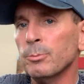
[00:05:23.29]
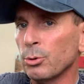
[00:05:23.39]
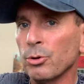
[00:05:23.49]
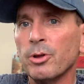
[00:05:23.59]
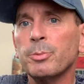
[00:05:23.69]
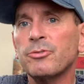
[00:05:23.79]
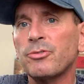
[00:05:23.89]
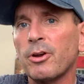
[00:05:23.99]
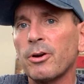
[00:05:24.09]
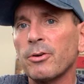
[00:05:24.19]
pulled up a
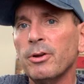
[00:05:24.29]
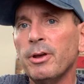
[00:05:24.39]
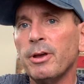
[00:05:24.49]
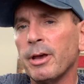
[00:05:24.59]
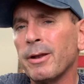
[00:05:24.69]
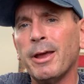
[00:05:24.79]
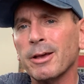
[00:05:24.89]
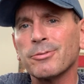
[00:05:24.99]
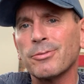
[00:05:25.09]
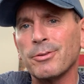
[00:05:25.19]
chair, and
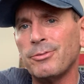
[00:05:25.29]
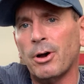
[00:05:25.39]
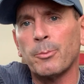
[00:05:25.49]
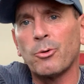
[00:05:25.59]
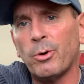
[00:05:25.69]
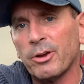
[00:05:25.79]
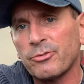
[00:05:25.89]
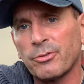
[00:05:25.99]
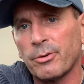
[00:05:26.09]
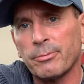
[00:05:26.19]
asked the dumb
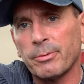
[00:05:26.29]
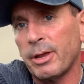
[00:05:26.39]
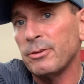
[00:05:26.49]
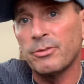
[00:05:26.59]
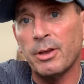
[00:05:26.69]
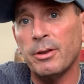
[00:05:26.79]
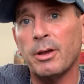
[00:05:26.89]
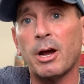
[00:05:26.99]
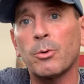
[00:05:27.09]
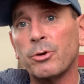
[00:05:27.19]
question, "Hey, Sandy,
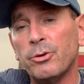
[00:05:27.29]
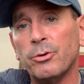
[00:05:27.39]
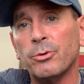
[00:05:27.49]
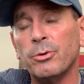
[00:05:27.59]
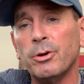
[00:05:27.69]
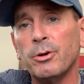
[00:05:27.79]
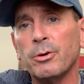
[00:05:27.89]
how are you?"